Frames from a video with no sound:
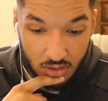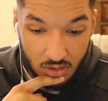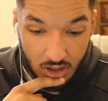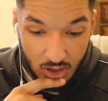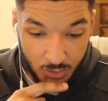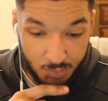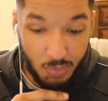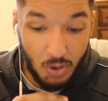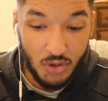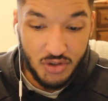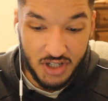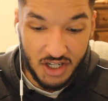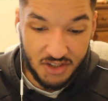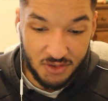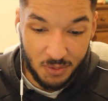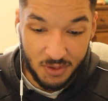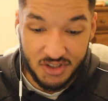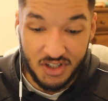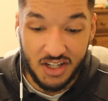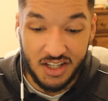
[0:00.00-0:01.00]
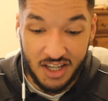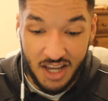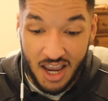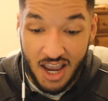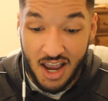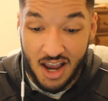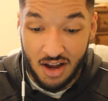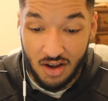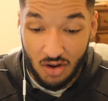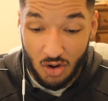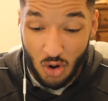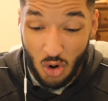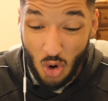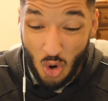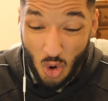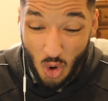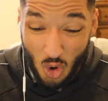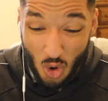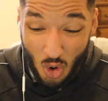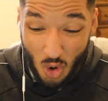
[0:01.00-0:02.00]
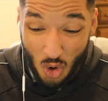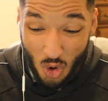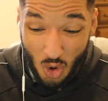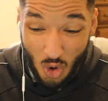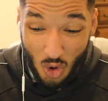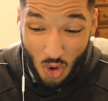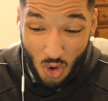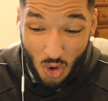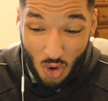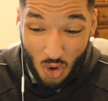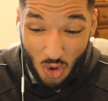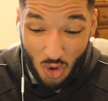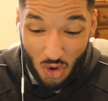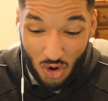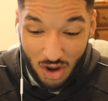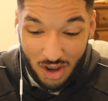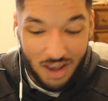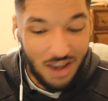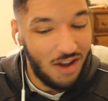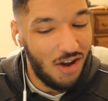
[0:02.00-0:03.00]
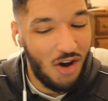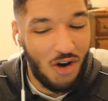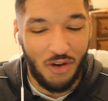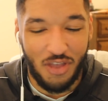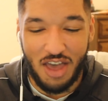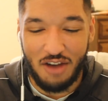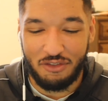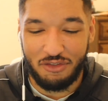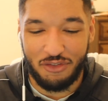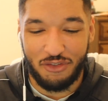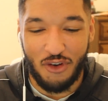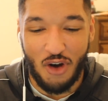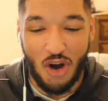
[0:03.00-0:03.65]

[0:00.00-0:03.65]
That was Botas, wasn't it? Yeah. Oh, that